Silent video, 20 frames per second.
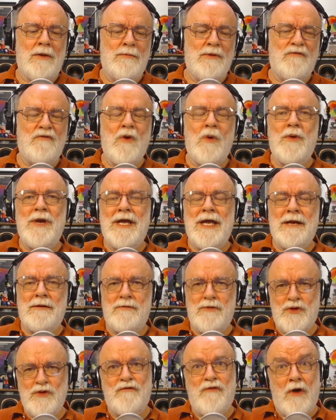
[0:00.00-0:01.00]
And before we
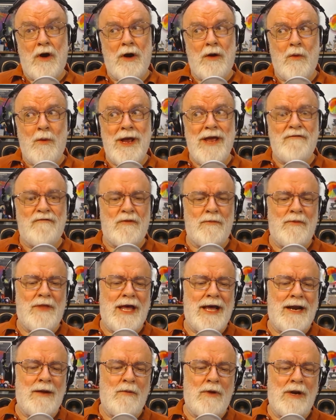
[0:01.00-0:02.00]
get too far away from
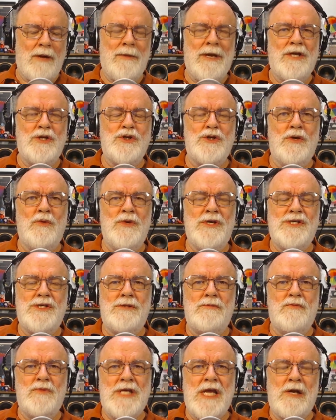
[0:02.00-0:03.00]
that, I want to make sure we
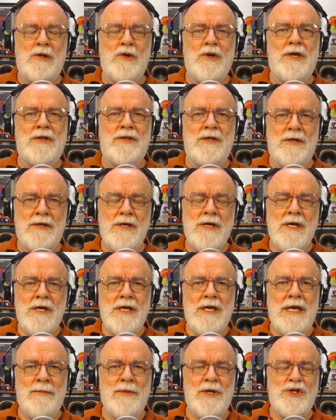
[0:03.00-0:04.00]
take a look at the
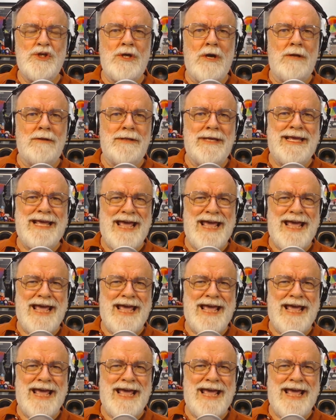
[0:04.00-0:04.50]
image called